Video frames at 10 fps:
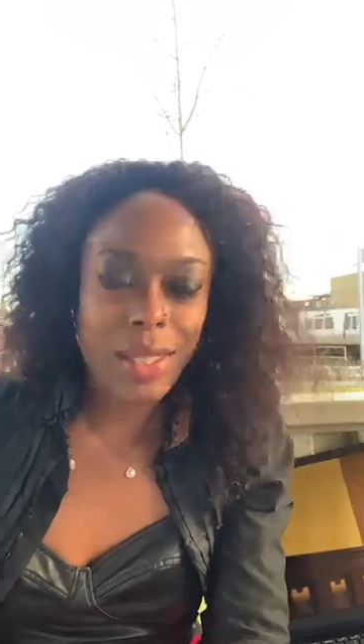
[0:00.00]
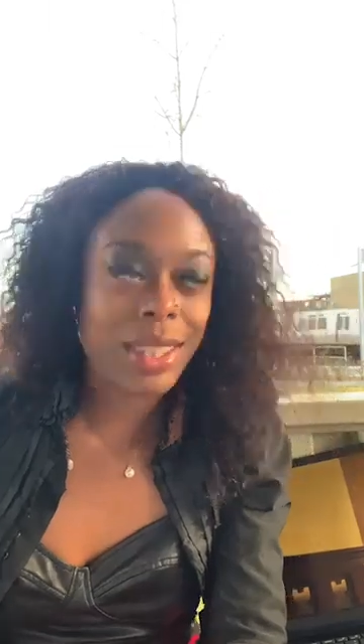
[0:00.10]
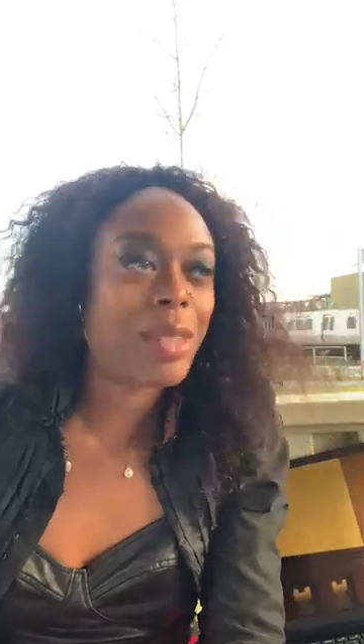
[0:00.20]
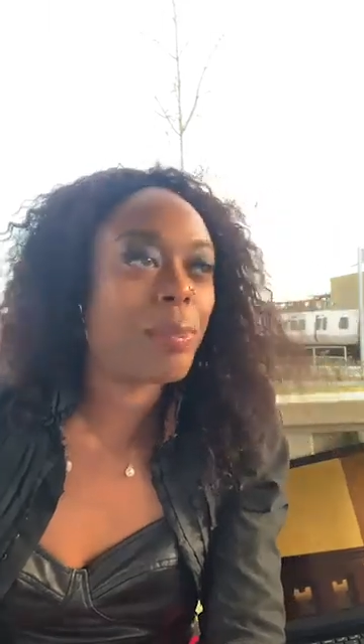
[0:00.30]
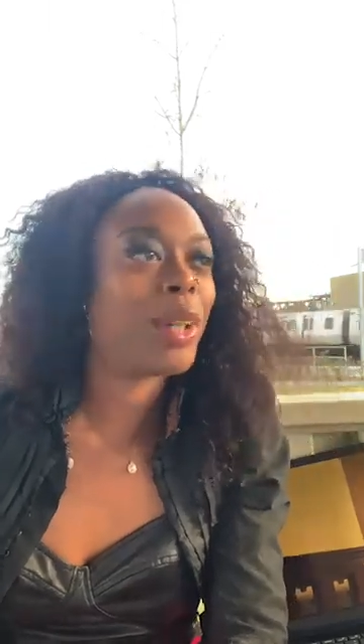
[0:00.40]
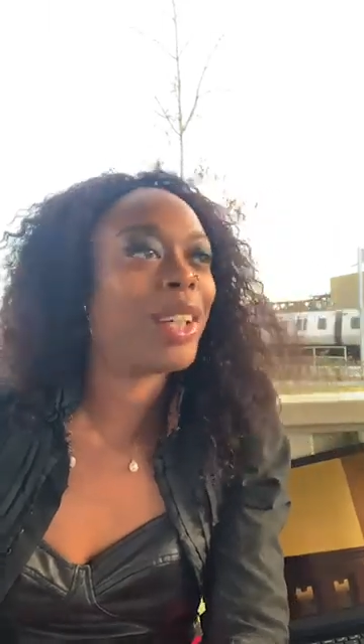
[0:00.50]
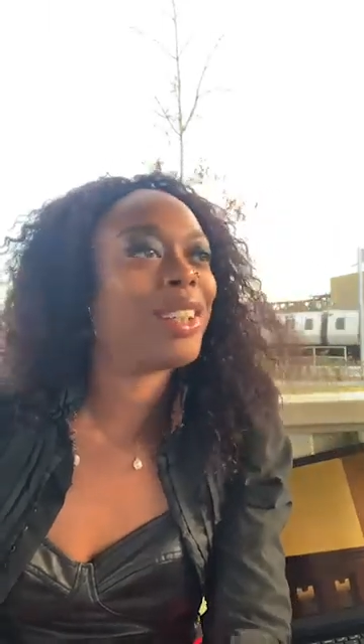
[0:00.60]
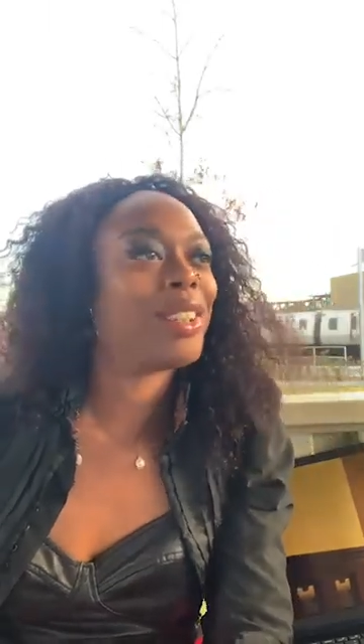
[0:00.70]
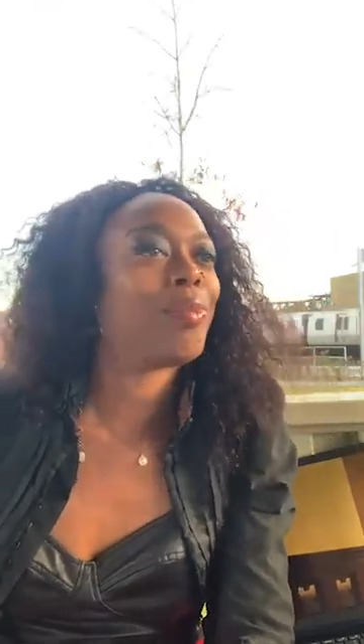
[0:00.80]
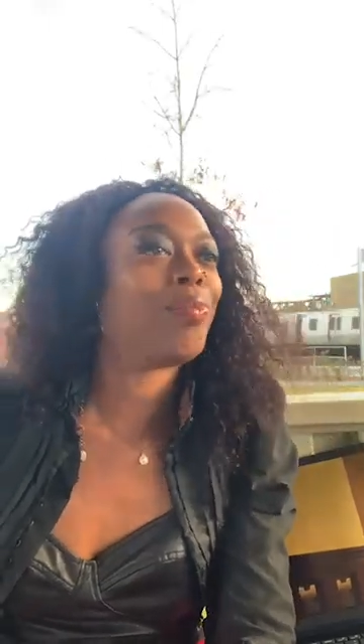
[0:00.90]
So at this point,
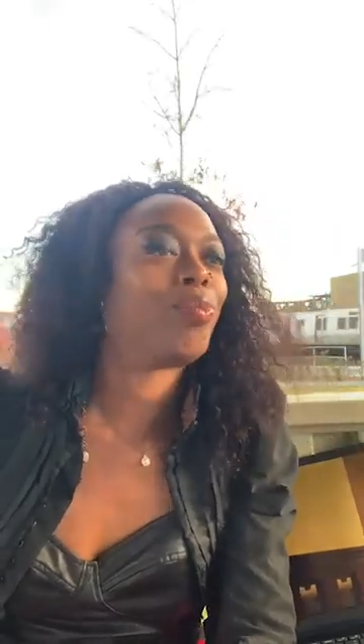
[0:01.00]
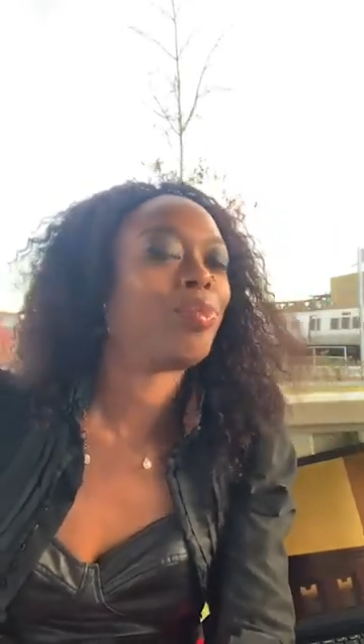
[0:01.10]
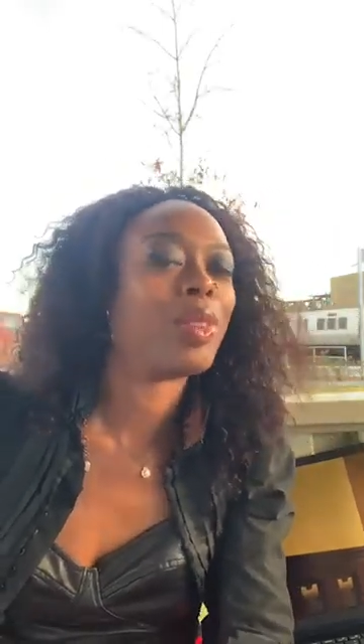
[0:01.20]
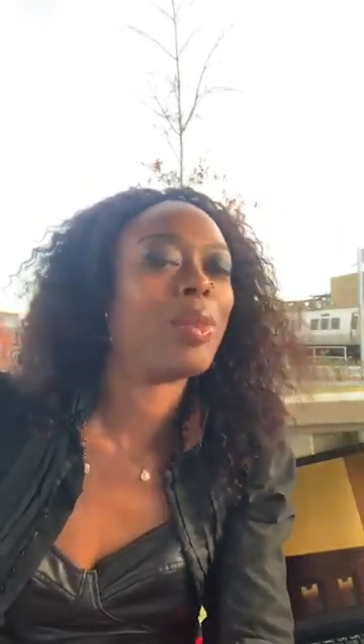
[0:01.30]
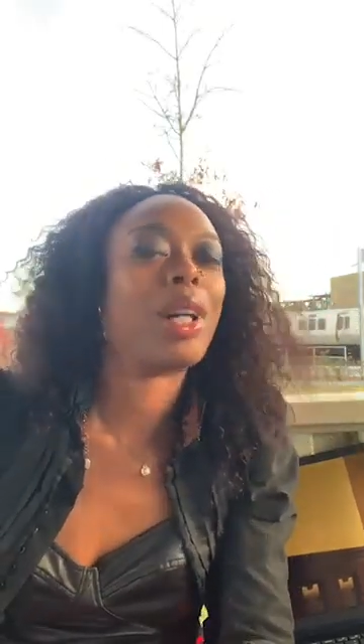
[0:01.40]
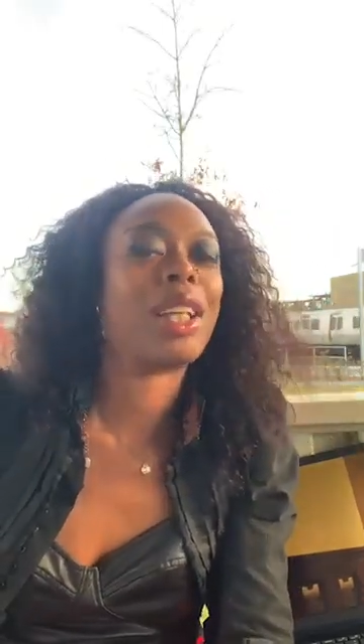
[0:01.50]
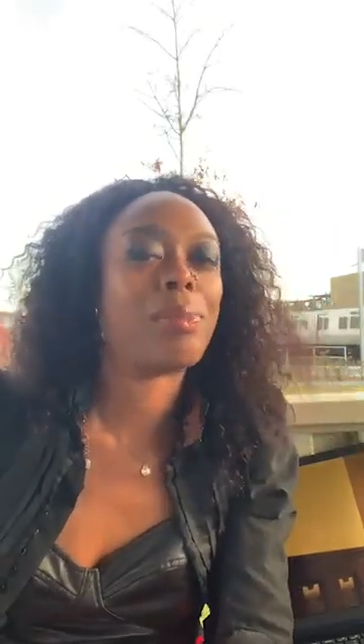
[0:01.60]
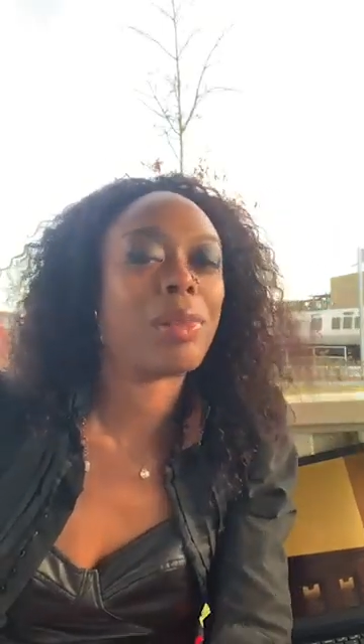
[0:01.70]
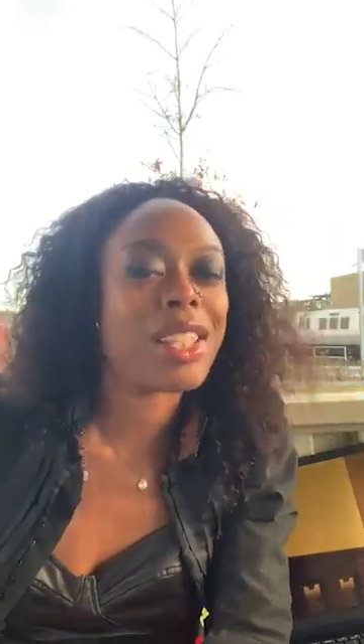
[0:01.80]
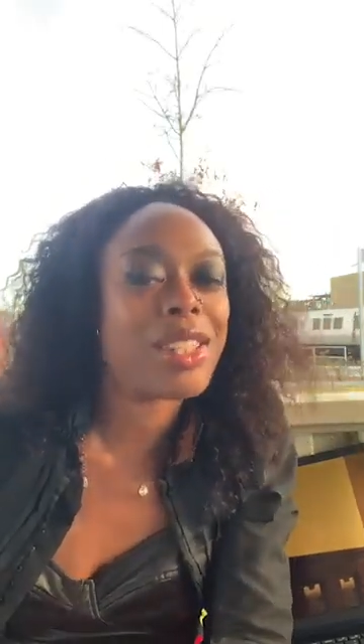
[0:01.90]
where
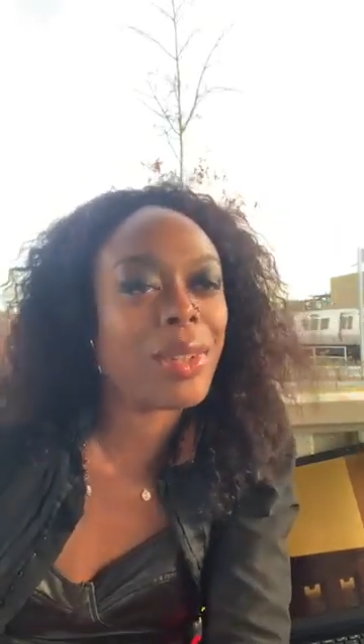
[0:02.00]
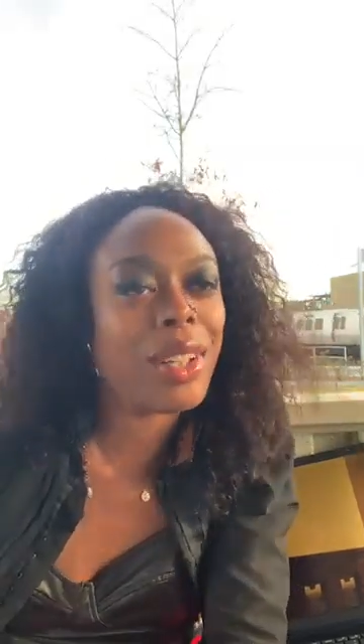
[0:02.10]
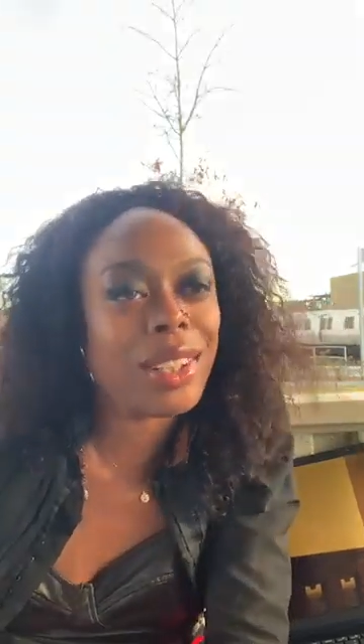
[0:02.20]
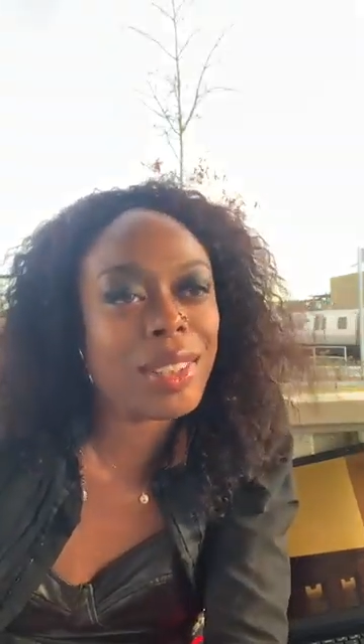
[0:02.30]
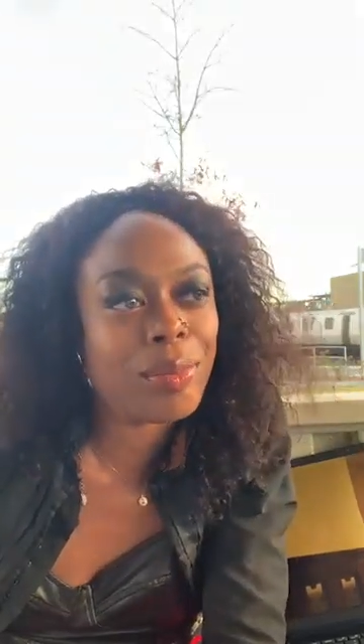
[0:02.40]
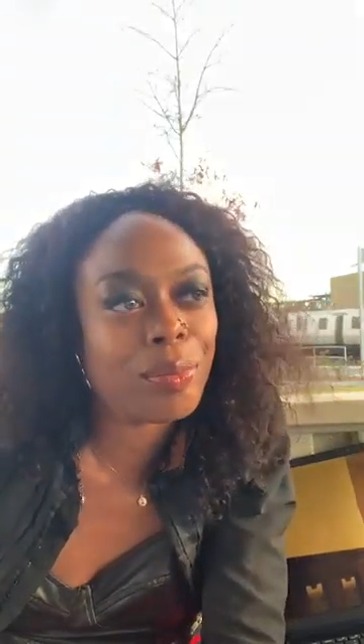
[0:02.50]
the plus one